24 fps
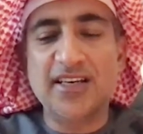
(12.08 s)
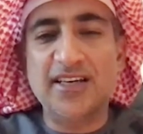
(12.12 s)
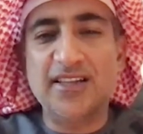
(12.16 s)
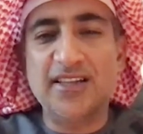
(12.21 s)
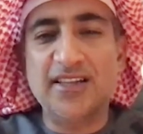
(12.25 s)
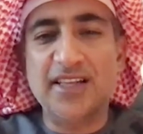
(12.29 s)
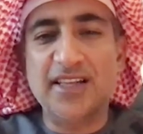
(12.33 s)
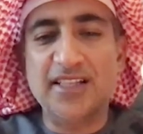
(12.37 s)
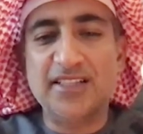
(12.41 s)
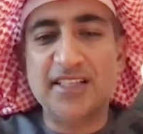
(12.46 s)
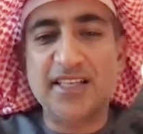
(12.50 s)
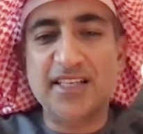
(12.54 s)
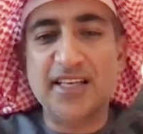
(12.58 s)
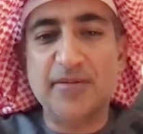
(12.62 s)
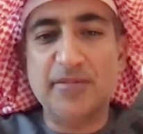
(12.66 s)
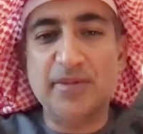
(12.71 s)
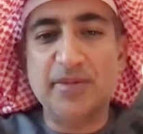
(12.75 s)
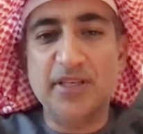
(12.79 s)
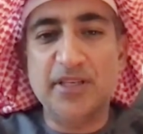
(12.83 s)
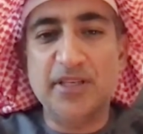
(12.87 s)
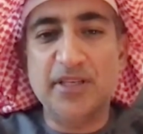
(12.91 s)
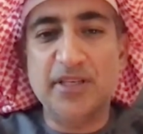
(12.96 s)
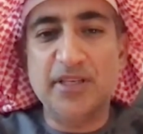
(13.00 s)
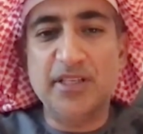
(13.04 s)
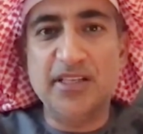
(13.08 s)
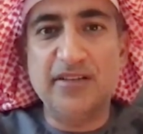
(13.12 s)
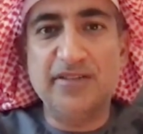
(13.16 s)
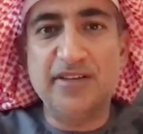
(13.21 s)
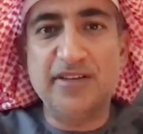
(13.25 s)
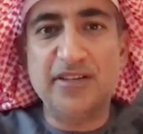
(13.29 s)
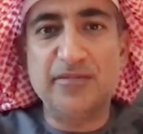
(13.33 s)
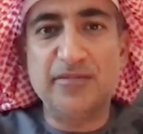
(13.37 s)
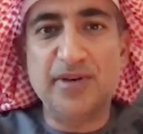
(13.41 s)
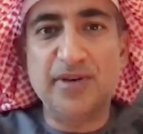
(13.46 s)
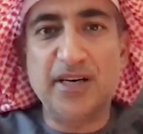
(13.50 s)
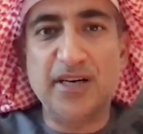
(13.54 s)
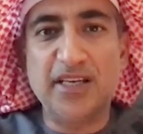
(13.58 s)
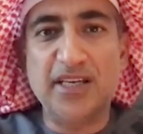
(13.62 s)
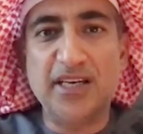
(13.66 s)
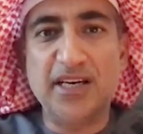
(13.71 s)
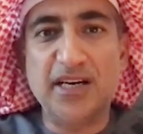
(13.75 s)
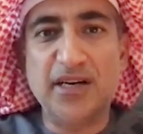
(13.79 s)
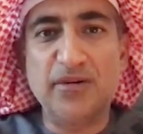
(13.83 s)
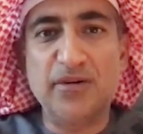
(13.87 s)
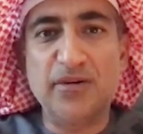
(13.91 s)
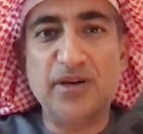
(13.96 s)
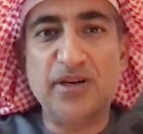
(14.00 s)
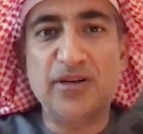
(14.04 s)
And that's going to be delivered
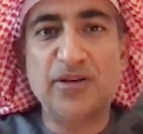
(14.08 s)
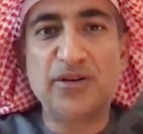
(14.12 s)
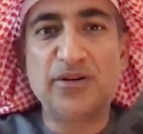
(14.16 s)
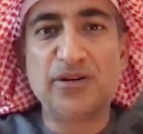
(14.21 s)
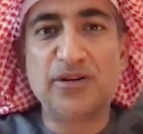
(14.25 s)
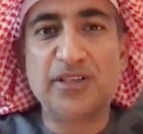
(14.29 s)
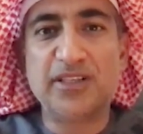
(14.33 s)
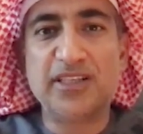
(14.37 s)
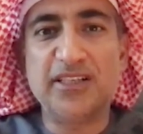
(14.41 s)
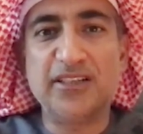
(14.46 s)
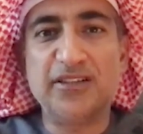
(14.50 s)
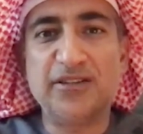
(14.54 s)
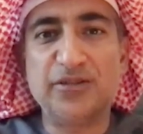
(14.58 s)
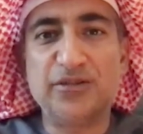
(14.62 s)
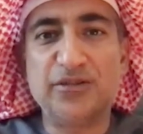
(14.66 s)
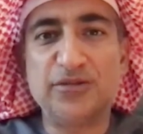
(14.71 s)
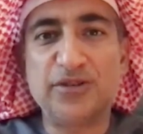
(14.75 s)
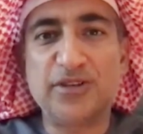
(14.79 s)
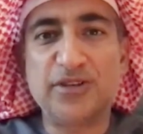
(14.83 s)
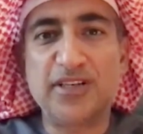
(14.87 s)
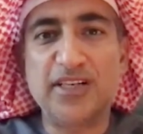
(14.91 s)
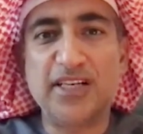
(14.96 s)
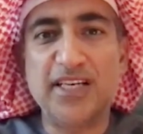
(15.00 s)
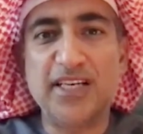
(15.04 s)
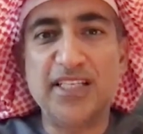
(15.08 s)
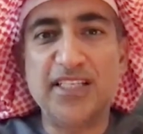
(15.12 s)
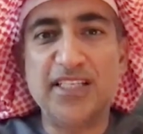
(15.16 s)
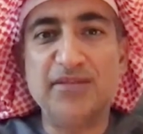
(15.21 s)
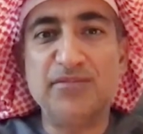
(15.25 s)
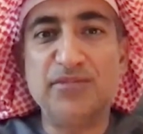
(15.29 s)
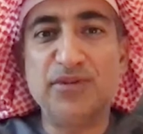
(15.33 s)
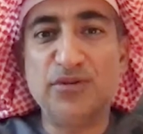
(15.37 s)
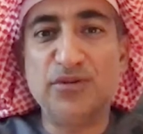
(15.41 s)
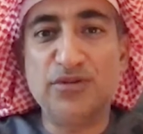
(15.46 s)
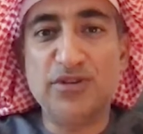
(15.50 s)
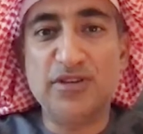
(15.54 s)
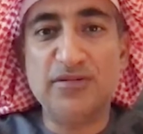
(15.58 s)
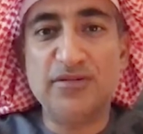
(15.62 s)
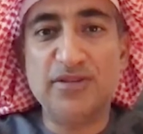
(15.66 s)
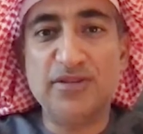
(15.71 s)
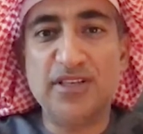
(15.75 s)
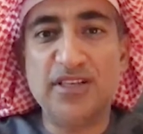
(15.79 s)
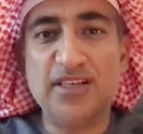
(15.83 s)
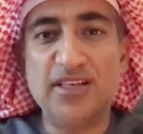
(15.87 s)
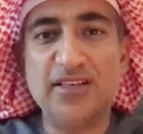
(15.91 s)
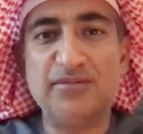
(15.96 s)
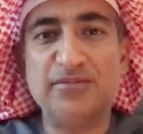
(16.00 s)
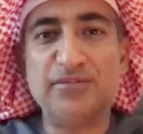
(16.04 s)
by our colleague, Dr. Naim Aoun.
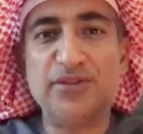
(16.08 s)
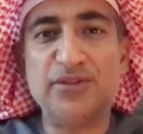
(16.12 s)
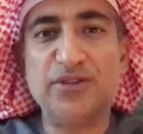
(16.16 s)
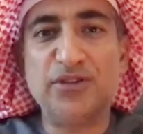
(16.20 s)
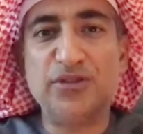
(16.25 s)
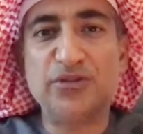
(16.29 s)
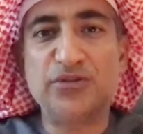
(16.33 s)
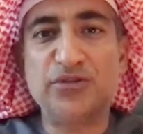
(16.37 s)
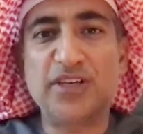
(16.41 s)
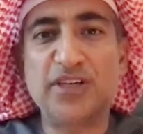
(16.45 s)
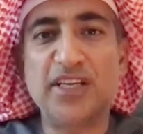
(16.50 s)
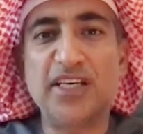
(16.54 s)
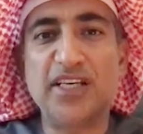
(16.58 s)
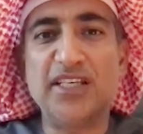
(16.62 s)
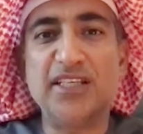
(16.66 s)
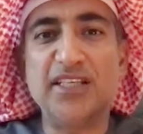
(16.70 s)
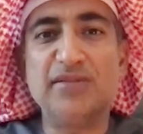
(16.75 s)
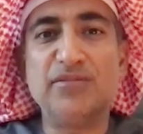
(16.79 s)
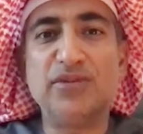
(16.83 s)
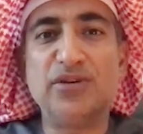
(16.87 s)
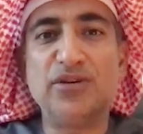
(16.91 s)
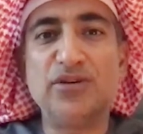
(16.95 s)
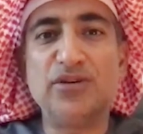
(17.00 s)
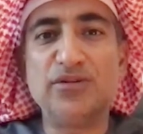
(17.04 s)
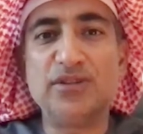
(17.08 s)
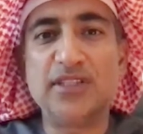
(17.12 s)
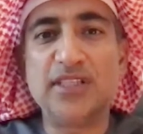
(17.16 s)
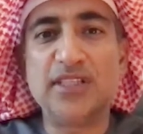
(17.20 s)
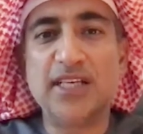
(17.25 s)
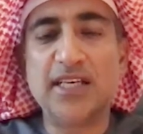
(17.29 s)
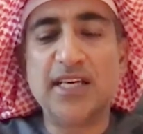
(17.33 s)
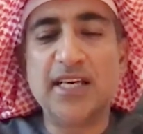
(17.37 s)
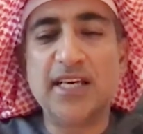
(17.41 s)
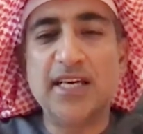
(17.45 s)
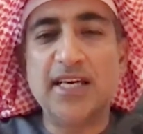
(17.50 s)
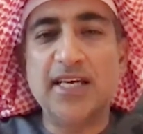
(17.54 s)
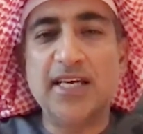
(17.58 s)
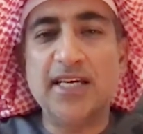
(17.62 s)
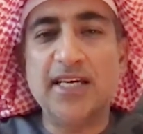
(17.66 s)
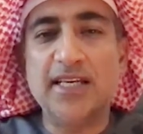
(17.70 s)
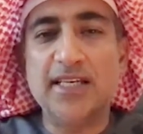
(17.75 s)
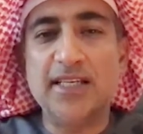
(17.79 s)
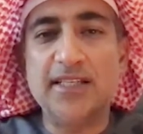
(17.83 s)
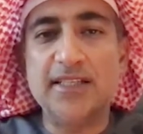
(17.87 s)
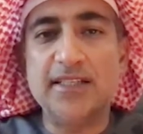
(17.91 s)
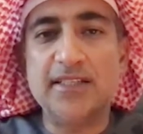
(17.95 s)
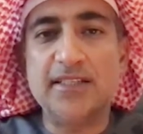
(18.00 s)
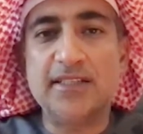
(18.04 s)
Dr. Naim Aoun
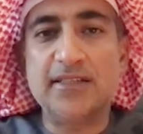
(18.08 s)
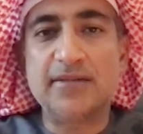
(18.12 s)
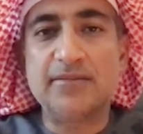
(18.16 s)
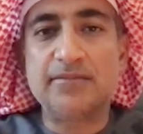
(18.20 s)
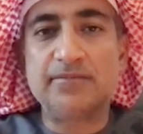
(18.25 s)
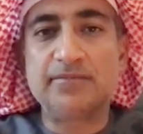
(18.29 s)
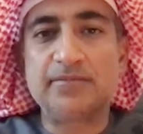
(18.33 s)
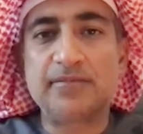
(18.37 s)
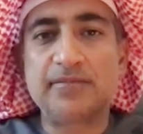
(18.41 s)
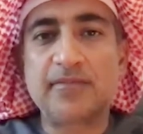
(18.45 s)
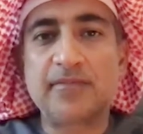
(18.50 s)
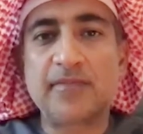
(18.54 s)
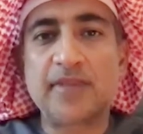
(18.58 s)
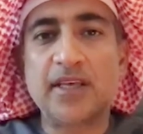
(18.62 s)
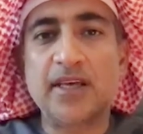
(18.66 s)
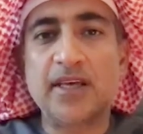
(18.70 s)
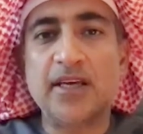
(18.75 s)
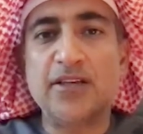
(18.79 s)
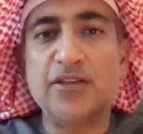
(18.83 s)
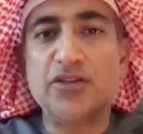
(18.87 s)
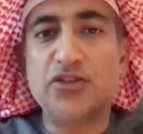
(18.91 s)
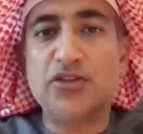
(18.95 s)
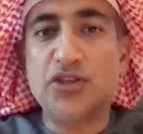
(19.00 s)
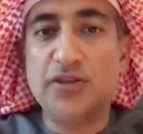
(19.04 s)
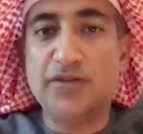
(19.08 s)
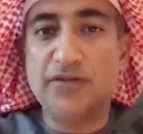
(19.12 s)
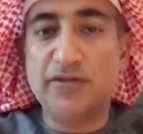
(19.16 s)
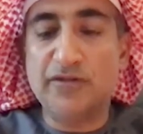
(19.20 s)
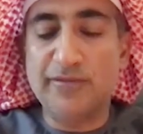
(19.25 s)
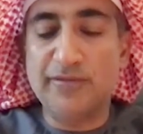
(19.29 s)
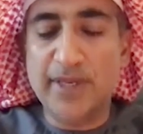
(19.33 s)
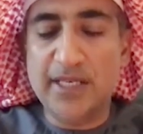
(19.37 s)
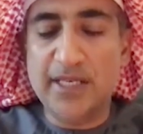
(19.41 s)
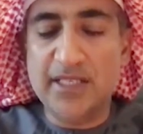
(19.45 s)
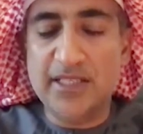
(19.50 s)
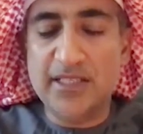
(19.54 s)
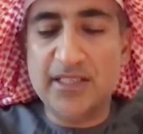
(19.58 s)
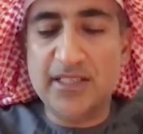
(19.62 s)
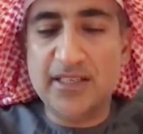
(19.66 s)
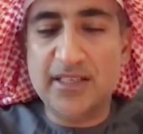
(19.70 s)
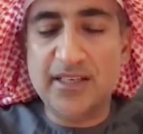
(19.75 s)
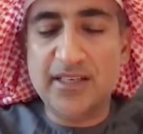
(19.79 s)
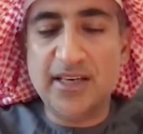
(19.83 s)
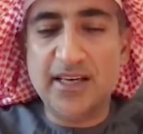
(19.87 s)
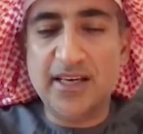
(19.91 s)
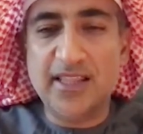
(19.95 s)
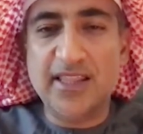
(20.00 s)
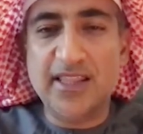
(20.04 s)
is Chief of
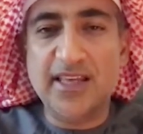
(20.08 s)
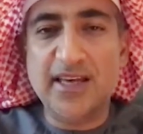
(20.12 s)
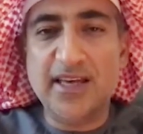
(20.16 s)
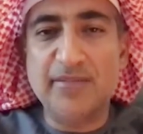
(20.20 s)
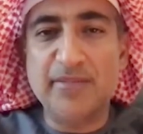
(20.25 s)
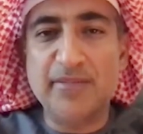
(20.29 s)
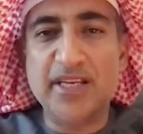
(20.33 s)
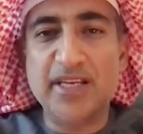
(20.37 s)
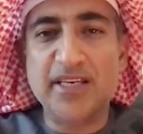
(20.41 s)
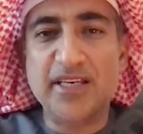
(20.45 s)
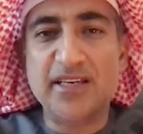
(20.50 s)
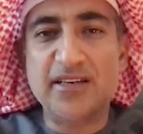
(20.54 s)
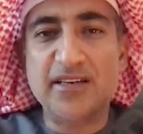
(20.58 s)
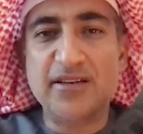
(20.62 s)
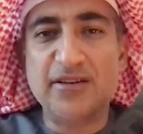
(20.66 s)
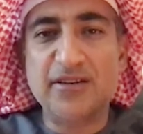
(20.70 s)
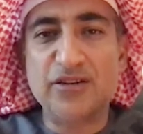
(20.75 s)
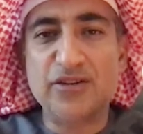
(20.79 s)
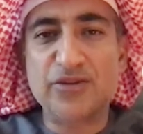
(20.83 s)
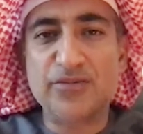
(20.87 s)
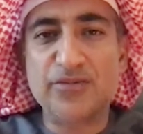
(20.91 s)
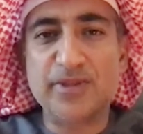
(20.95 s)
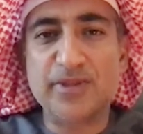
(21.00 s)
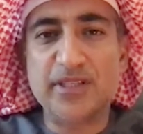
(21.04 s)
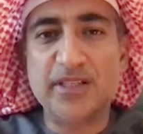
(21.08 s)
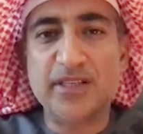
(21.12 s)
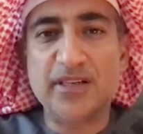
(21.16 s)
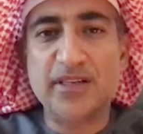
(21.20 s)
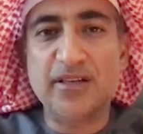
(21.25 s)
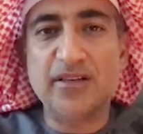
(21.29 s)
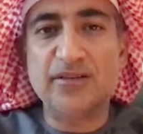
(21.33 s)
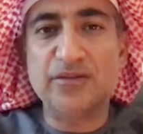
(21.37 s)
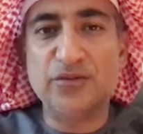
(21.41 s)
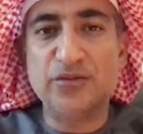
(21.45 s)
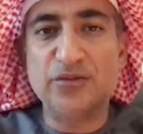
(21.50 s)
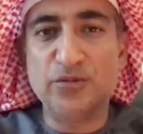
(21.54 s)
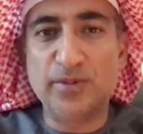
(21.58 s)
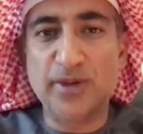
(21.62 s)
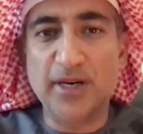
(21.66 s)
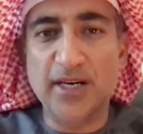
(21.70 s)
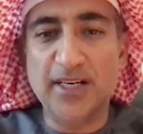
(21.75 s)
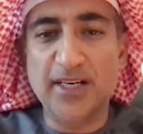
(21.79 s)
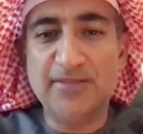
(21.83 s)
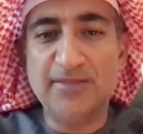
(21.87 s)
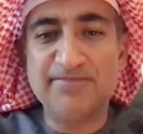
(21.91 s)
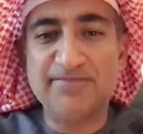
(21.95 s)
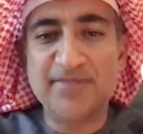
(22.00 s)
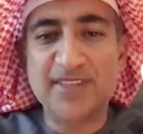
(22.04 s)
Medicine at the American Hospital,
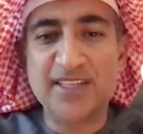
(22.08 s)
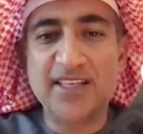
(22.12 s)
Dubai.